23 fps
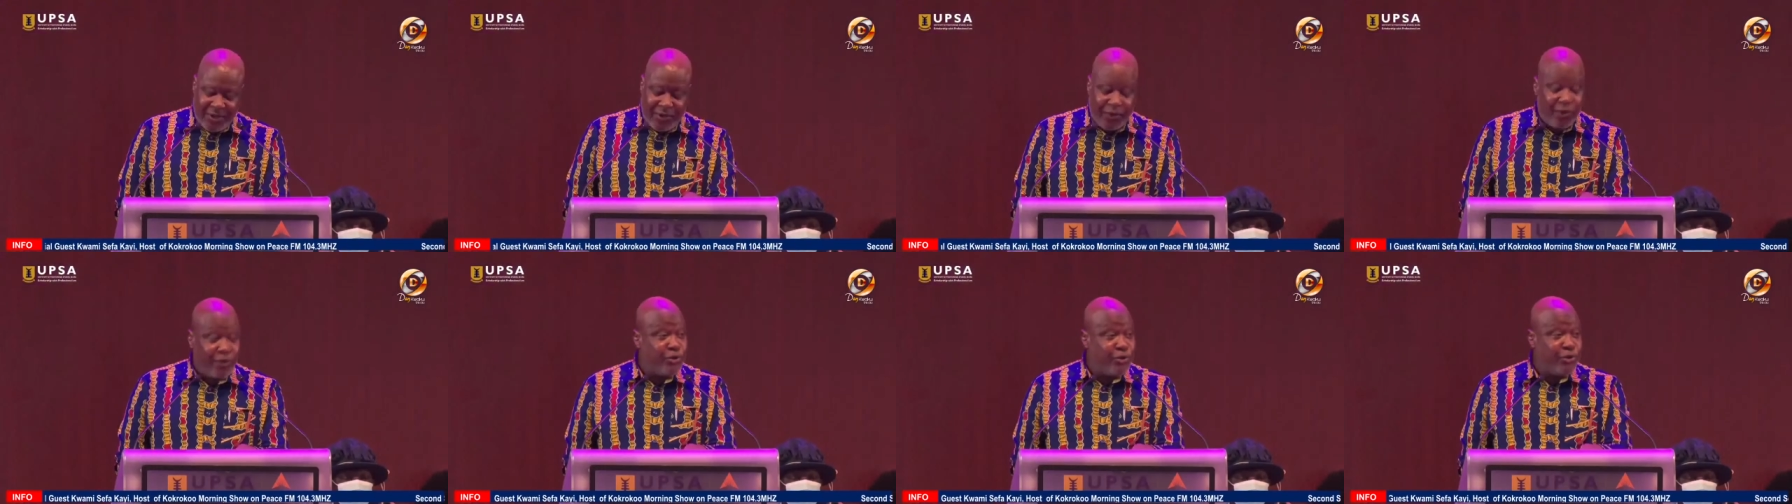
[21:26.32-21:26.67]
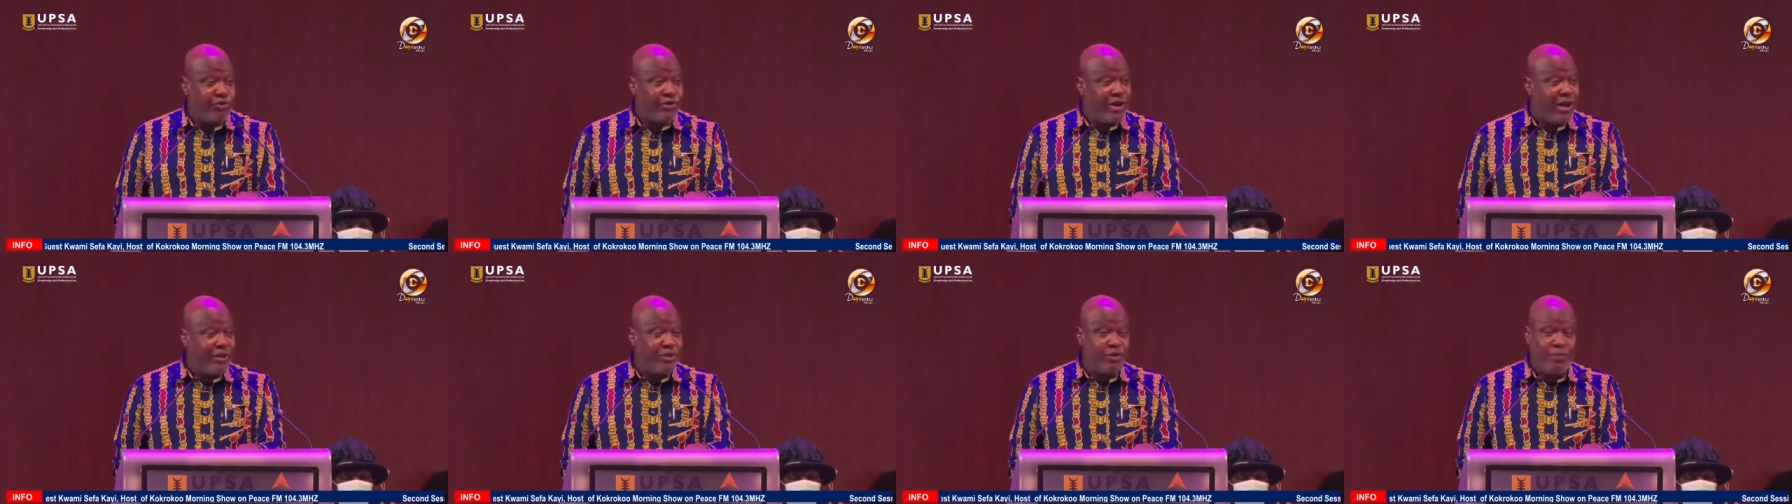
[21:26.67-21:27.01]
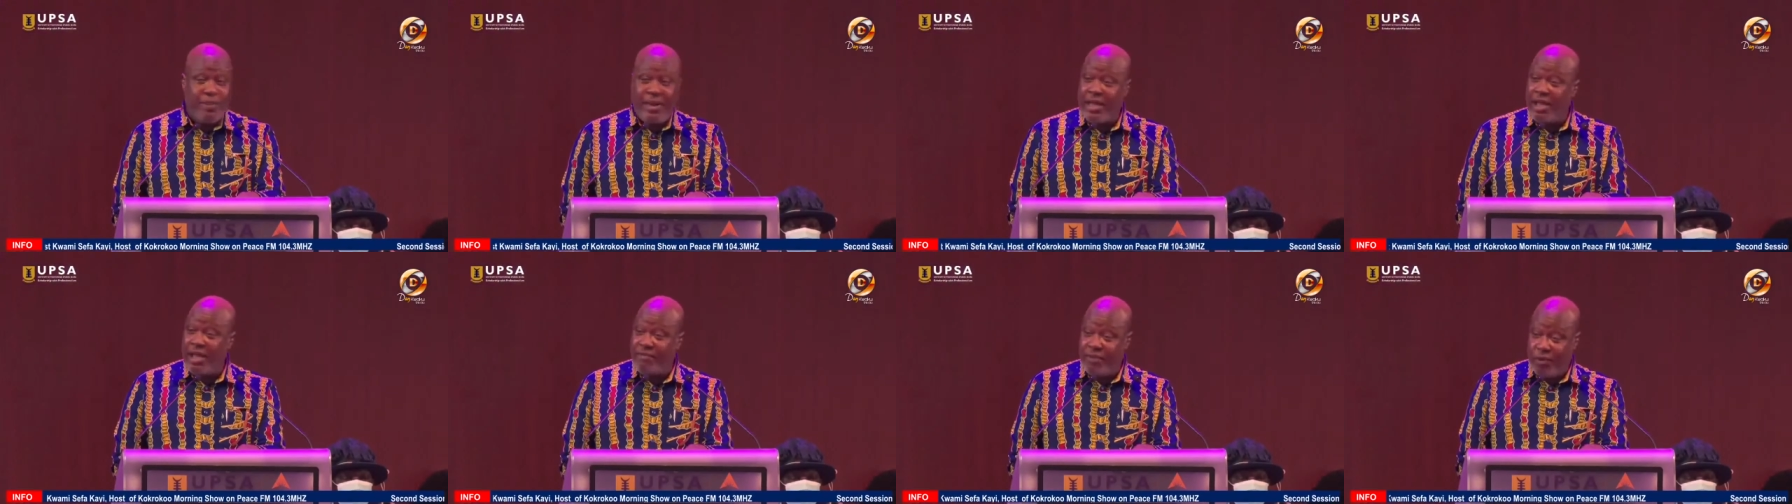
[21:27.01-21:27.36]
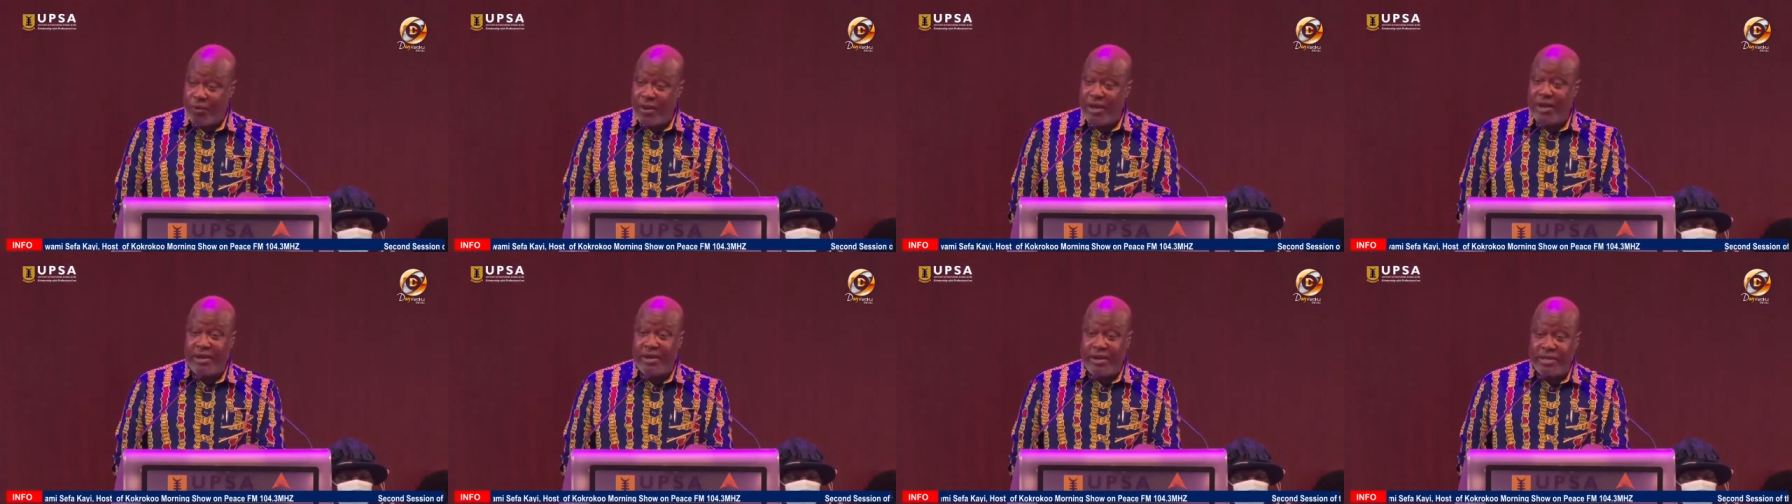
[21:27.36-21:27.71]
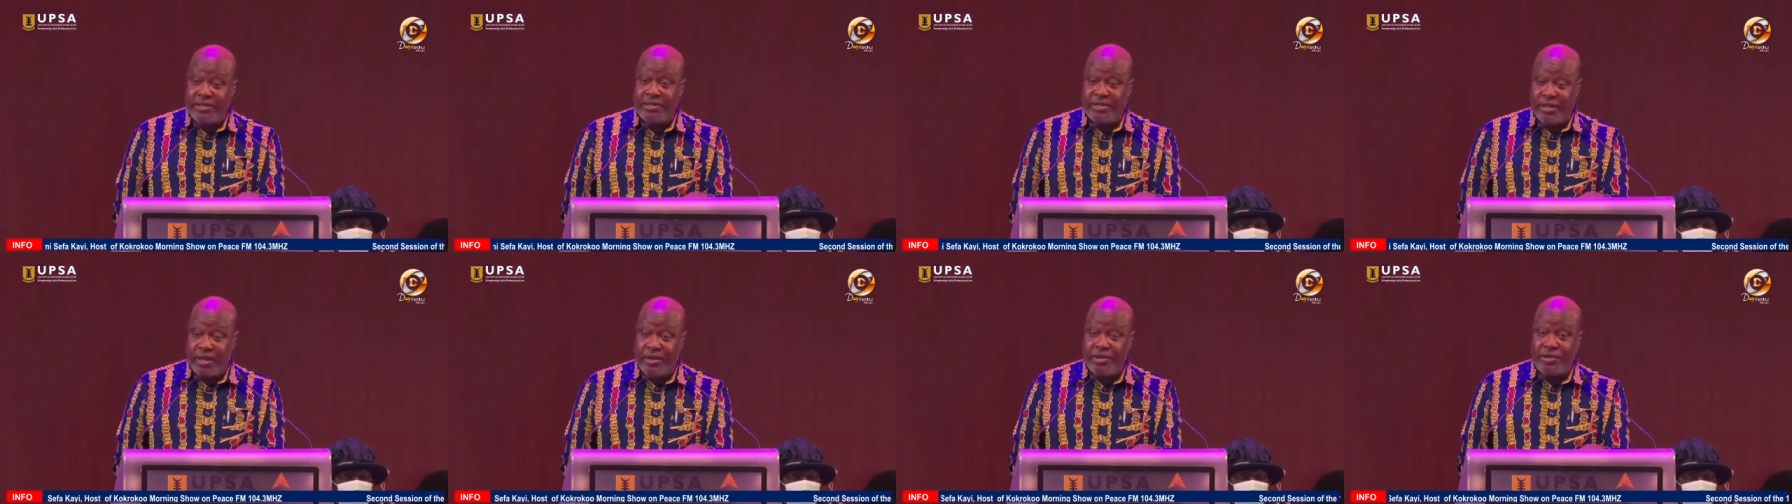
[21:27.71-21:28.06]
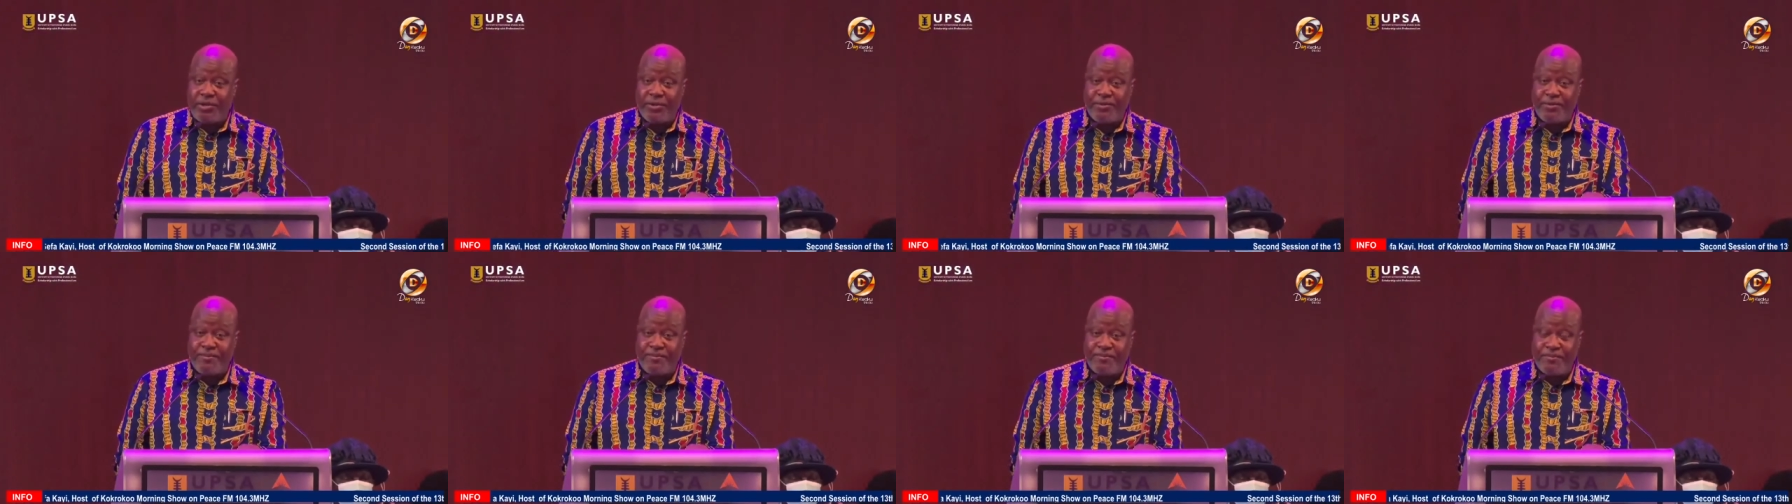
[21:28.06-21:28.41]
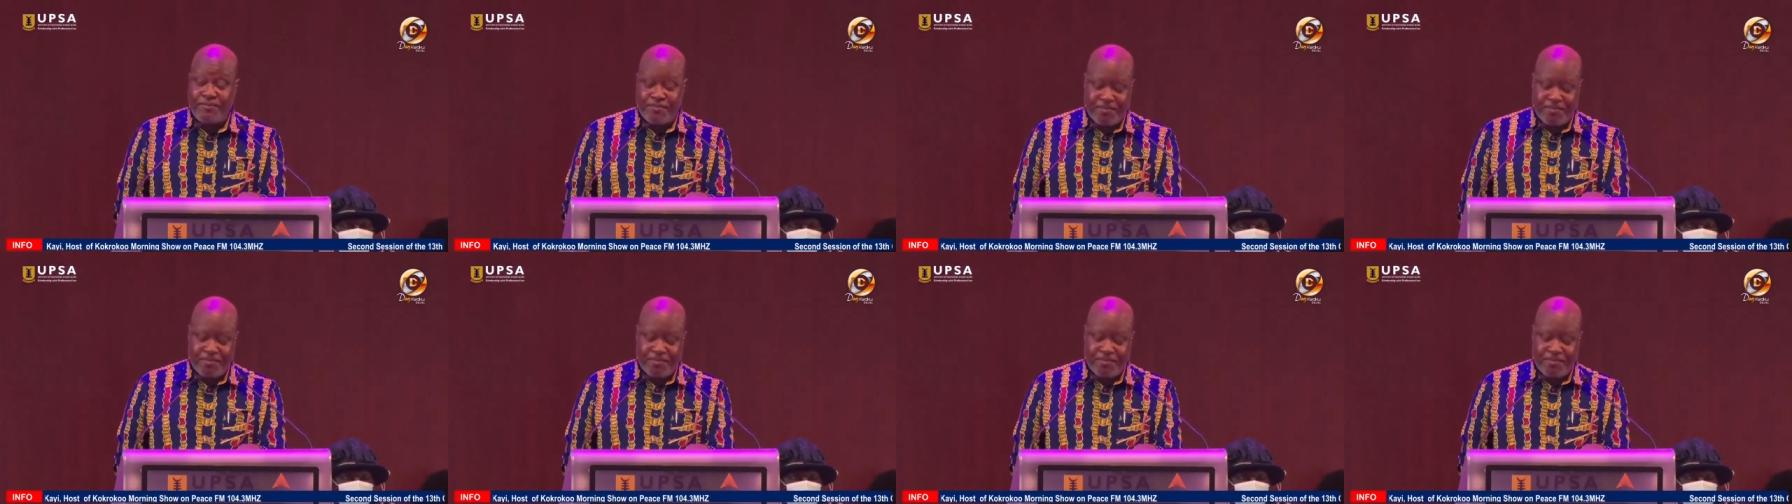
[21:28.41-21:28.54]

not to try to make everyone understand you.